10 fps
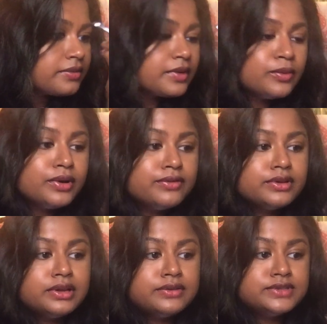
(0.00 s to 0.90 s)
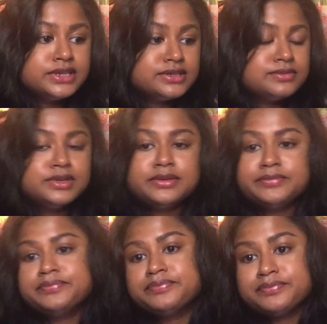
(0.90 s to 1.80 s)
Wherever life takes me,
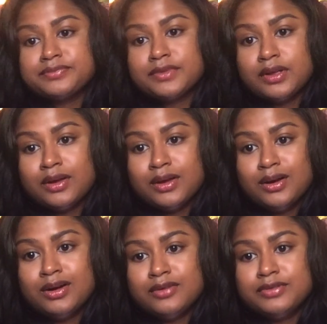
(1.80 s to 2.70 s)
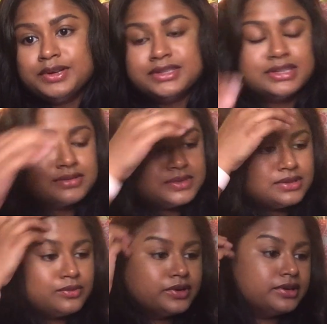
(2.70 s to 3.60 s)
hopefully it takes me
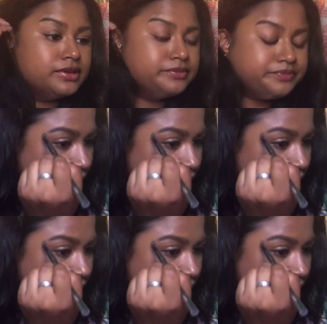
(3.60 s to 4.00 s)
somewhere good.